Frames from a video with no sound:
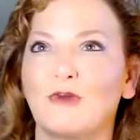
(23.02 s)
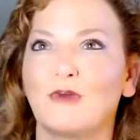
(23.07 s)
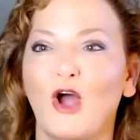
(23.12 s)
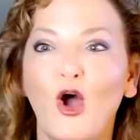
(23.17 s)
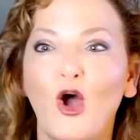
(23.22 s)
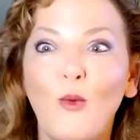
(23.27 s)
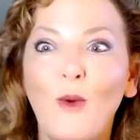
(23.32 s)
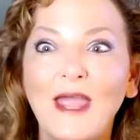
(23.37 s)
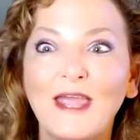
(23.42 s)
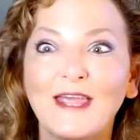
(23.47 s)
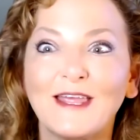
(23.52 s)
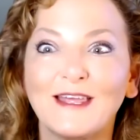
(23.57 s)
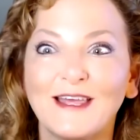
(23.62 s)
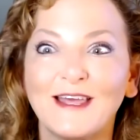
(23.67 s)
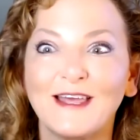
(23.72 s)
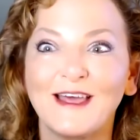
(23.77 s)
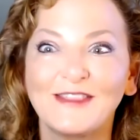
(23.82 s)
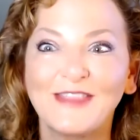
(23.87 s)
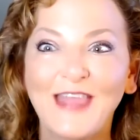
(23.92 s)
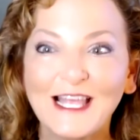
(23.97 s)
Oh wait,
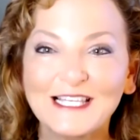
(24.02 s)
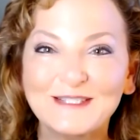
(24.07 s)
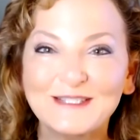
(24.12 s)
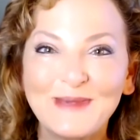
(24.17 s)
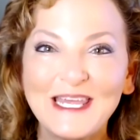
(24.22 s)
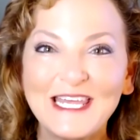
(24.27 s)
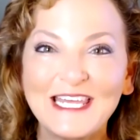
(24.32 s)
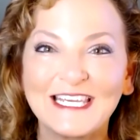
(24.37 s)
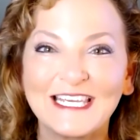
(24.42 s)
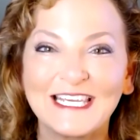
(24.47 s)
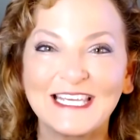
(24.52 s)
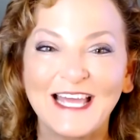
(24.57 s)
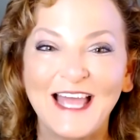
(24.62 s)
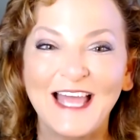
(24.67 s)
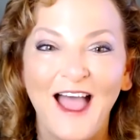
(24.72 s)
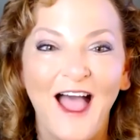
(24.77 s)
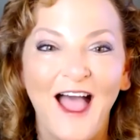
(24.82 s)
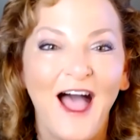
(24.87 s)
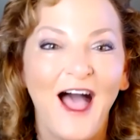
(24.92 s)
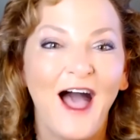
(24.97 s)
that's me.
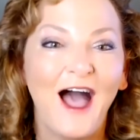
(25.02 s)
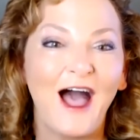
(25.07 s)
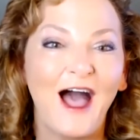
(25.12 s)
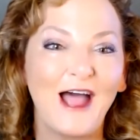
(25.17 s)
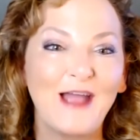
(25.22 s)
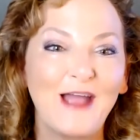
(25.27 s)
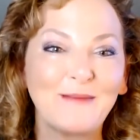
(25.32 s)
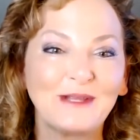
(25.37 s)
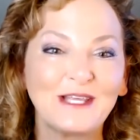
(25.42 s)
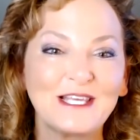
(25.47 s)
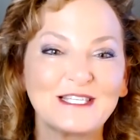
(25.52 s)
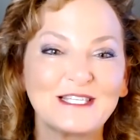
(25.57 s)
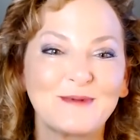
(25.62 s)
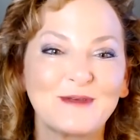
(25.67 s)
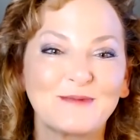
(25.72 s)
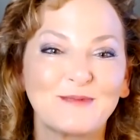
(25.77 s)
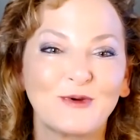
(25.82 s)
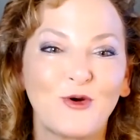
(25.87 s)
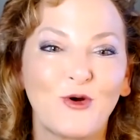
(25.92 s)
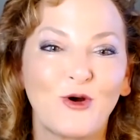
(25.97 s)
I'm
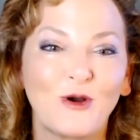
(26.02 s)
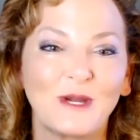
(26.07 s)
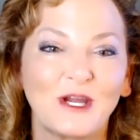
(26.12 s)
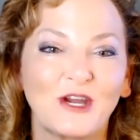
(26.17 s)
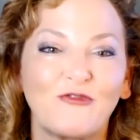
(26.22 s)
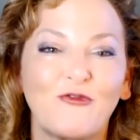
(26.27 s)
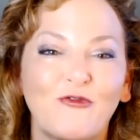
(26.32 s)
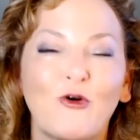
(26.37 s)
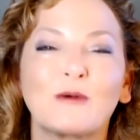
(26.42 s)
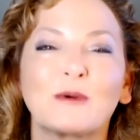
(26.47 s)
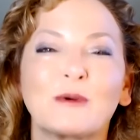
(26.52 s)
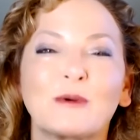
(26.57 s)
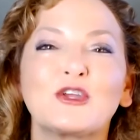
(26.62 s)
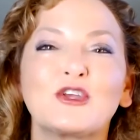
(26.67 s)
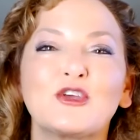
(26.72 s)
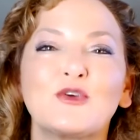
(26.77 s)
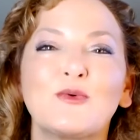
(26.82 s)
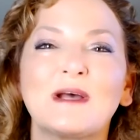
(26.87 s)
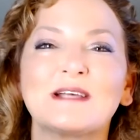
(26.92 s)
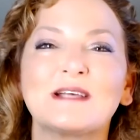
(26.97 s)
Elizabeth McCormick, former
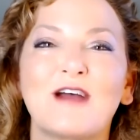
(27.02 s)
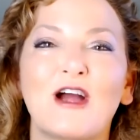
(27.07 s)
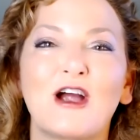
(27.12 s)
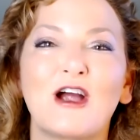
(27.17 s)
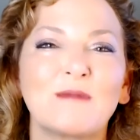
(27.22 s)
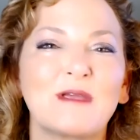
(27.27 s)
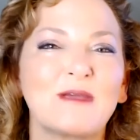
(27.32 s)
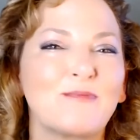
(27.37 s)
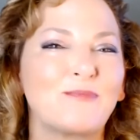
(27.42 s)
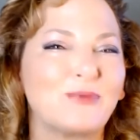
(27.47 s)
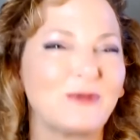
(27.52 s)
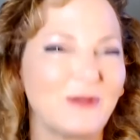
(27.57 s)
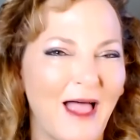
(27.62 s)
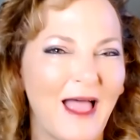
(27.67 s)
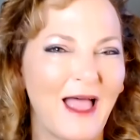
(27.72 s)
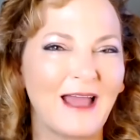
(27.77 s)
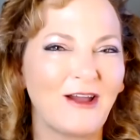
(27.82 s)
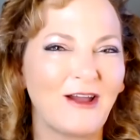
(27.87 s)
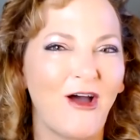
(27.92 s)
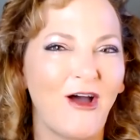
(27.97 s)
U.S. Army
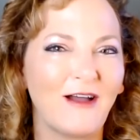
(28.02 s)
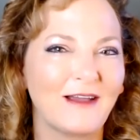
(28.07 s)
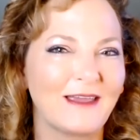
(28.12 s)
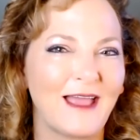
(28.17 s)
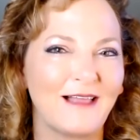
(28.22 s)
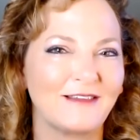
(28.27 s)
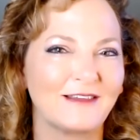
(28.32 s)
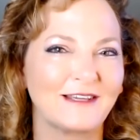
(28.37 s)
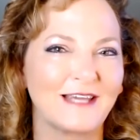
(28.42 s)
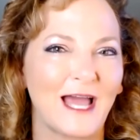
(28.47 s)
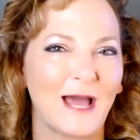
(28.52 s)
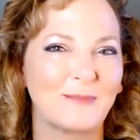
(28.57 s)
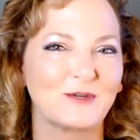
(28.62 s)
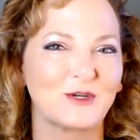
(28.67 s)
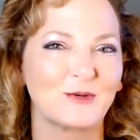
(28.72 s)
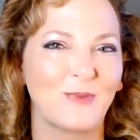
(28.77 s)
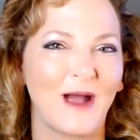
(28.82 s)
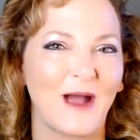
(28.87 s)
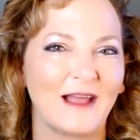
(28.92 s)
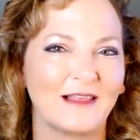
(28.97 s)
Black Hawk
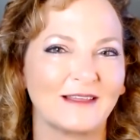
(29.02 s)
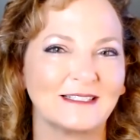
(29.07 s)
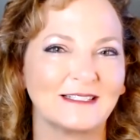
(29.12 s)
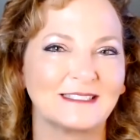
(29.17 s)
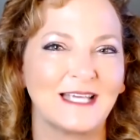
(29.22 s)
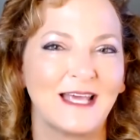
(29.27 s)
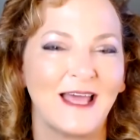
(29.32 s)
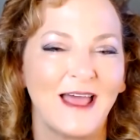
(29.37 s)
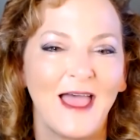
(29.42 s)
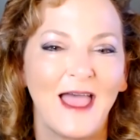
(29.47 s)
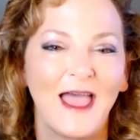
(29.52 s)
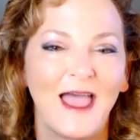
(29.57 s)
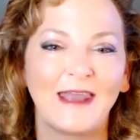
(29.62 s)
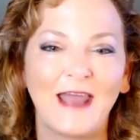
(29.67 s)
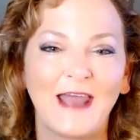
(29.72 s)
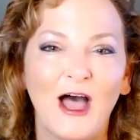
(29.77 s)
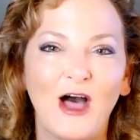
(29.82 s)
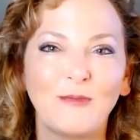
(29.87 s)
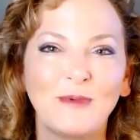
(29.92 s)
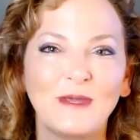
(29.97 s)
helicopter pilot,
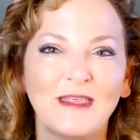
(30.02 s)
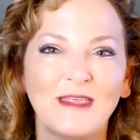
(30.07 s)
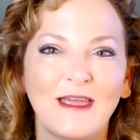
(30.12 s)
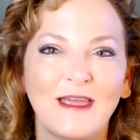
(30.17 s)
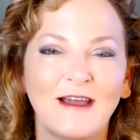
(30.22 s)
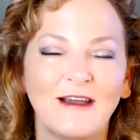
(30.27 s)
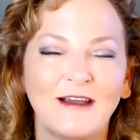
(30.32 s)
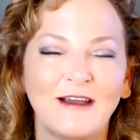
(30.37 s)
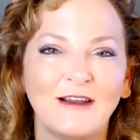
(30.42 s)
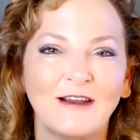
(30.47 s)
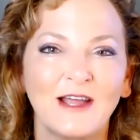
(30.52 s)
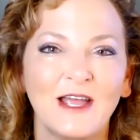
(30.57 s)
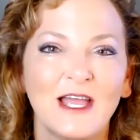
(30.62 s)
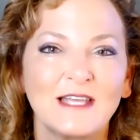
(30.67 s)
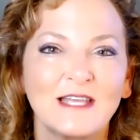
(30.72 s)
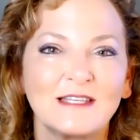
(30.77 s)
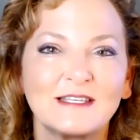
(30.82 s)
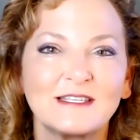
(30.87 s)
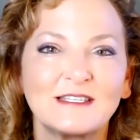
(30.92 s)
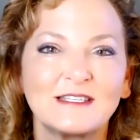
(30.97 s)
and I'll be there
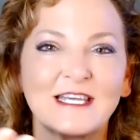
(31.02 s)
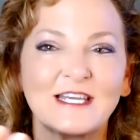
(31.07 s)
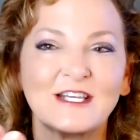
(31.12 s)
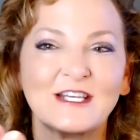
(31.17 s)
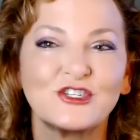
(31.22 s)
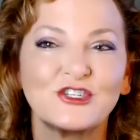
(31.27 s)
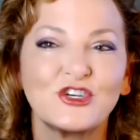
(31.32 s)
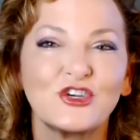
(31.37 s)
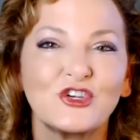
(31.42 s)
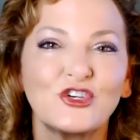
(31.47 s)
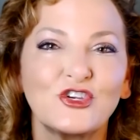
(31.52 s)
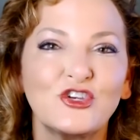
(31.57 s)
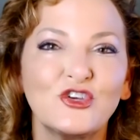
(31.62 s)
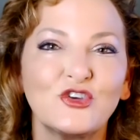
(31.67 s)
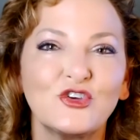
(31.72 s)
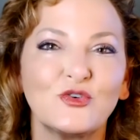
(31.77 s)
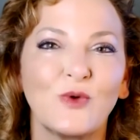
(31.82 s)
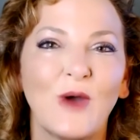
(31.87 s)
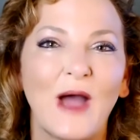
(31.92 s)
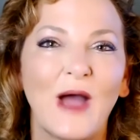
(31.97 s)
to teach
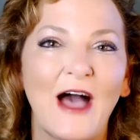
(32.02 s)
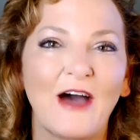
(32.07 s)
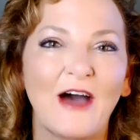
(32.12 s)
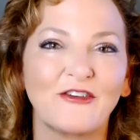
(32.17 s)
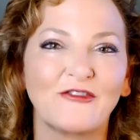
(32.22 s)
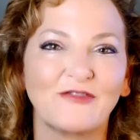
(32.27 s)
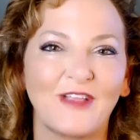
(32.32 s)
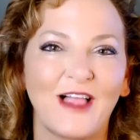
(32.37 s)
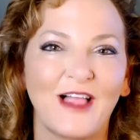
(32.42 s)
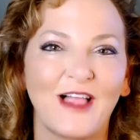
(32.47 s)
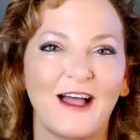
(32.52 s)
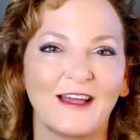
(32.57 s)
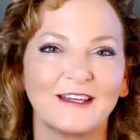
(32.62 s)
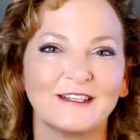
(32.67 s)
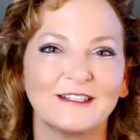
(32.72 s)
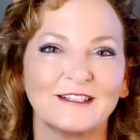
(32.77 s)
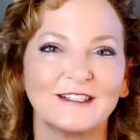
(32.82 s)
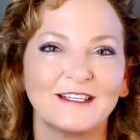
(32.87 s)
you how to fly.